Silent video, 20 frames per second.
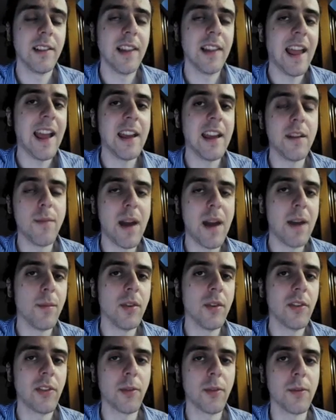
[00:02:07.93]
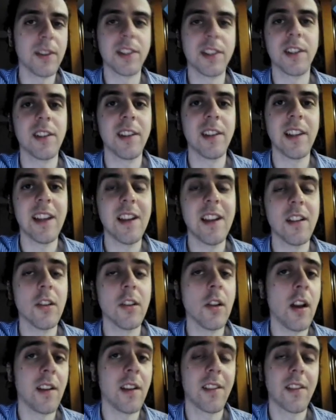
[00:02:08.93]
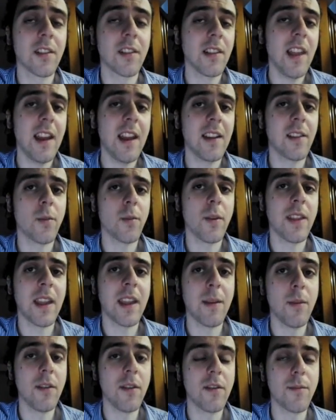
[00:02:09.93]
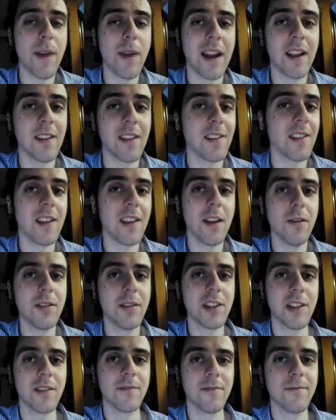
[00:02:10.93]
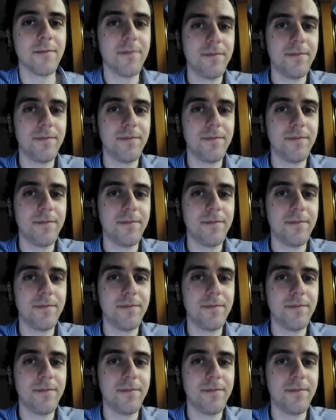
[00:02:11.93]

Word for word: land mammals originally, lost their legs when they moved back into the ocean.